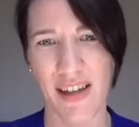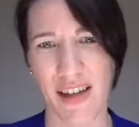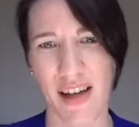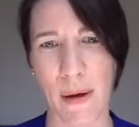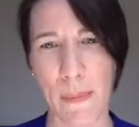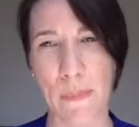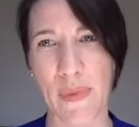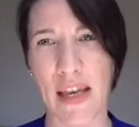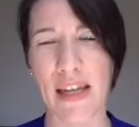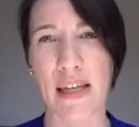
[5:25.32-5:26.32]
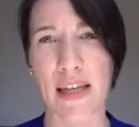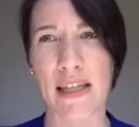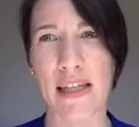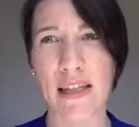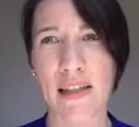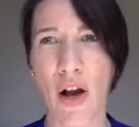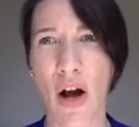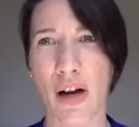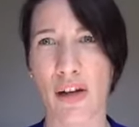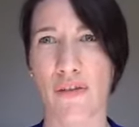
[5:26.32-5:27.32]
And it is
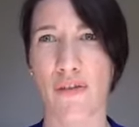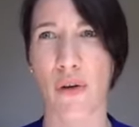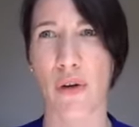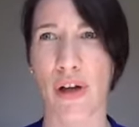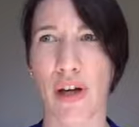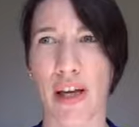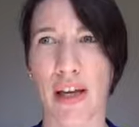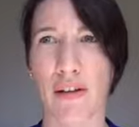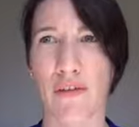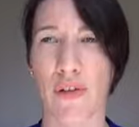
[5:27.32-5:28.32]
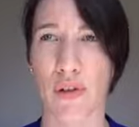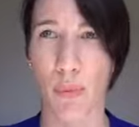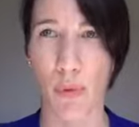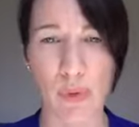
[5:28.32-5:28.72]
hard for for example,